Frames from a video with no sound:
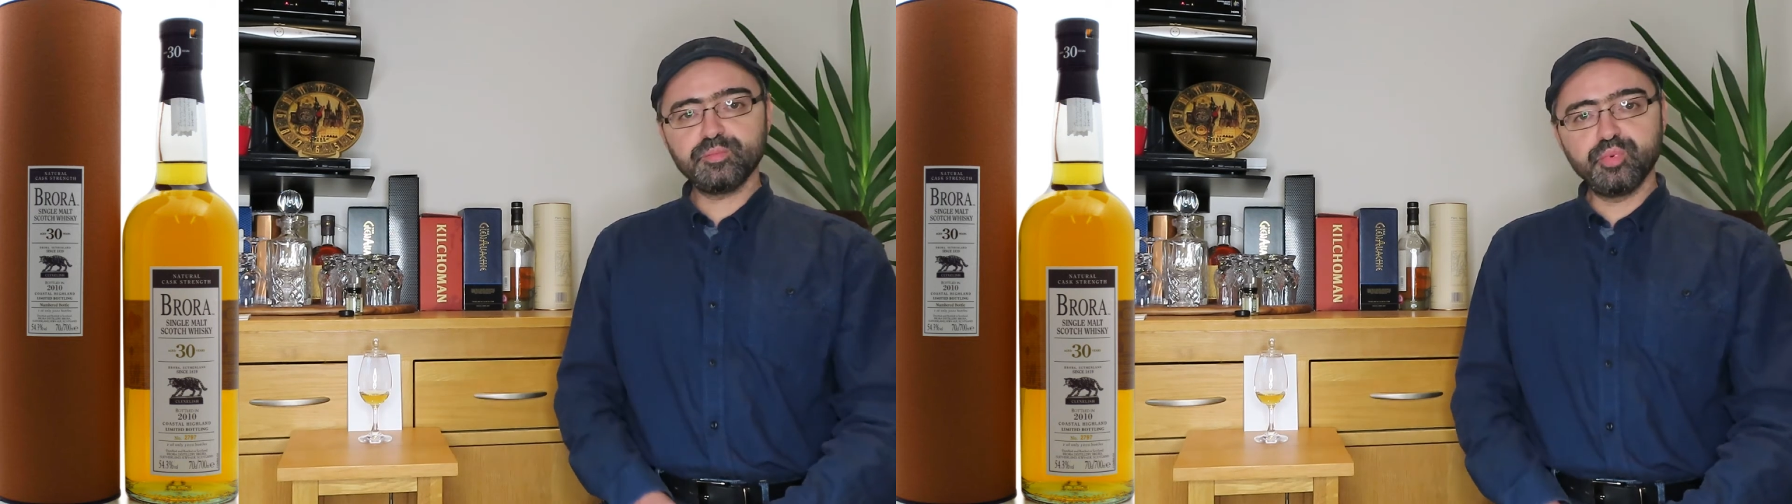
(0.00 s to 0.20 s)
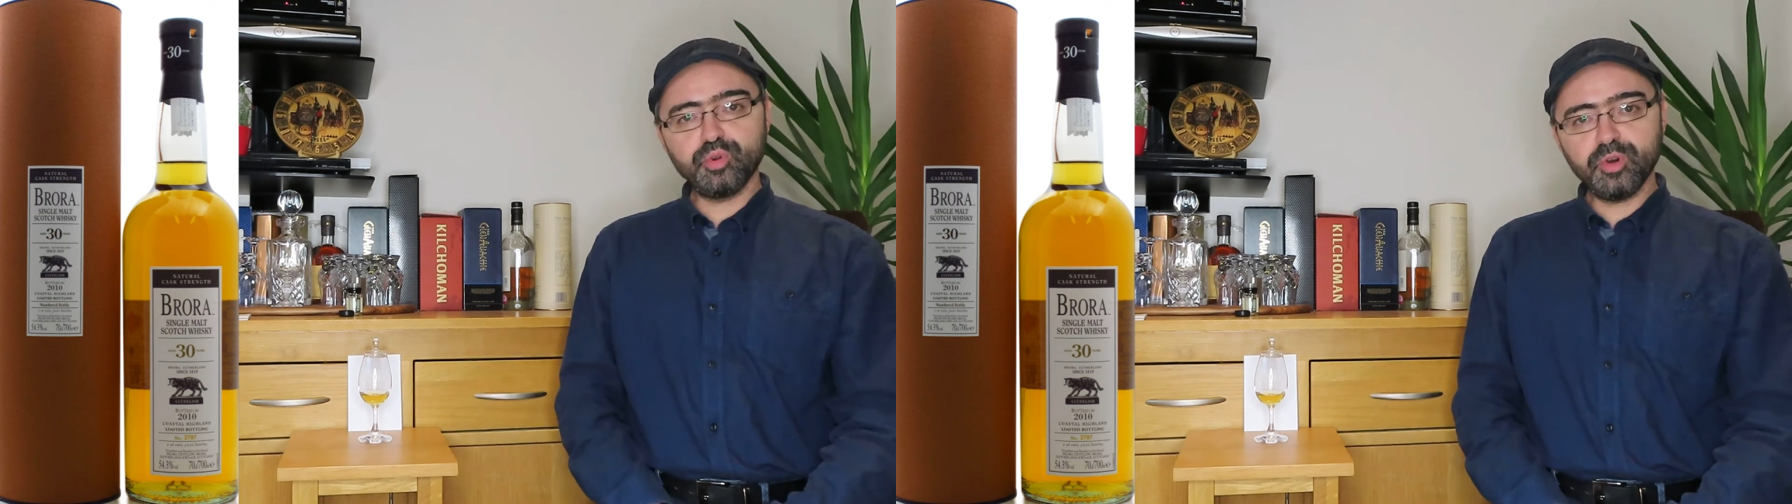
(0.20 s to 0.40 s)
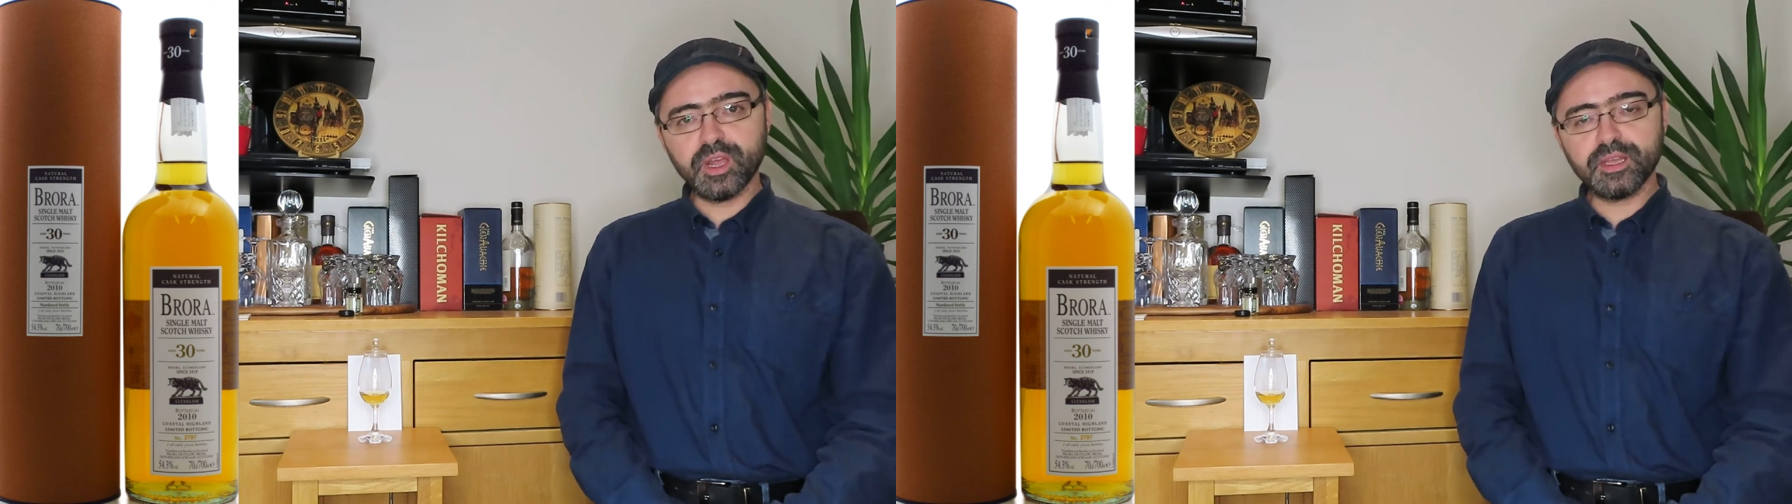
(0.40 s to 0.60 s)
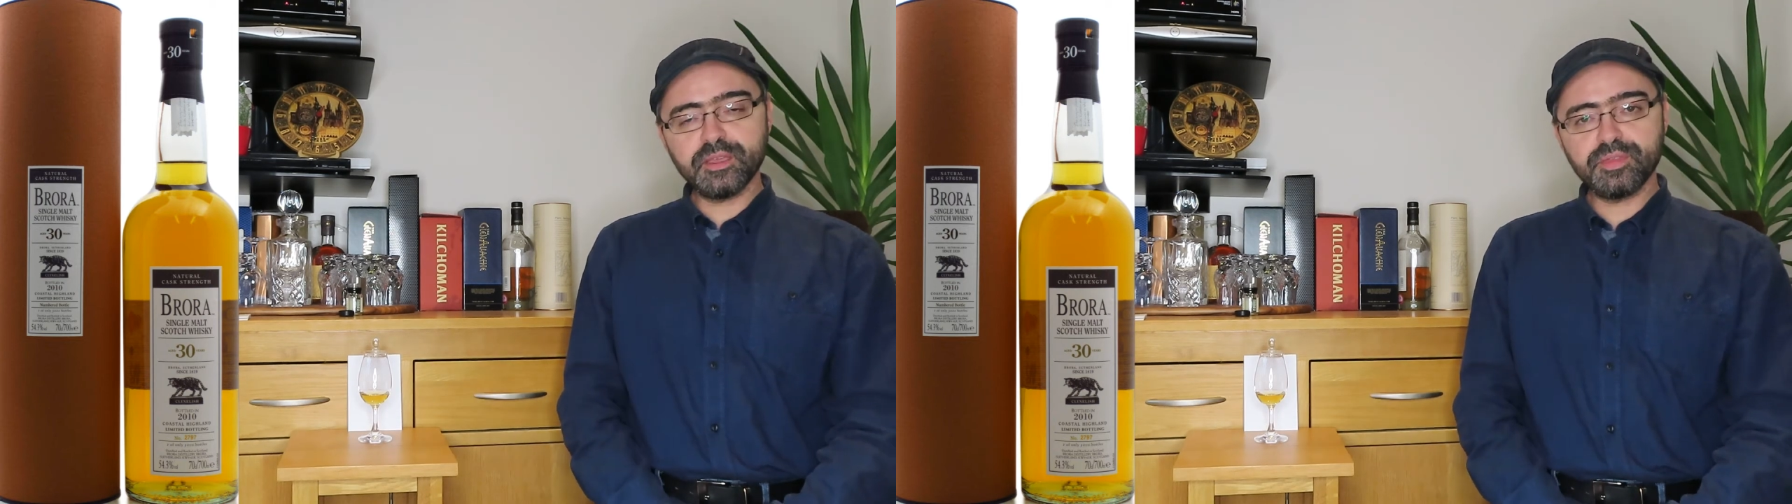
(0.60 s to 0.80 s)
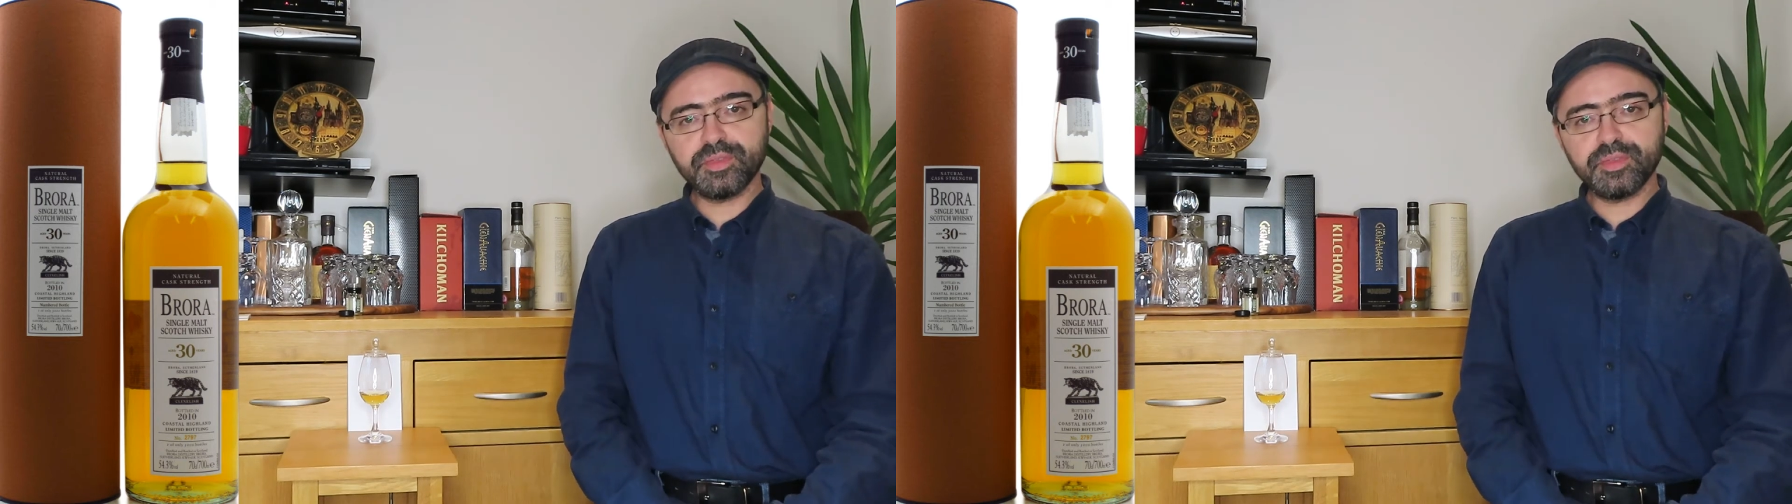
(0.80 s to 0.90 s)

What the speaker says: Brora,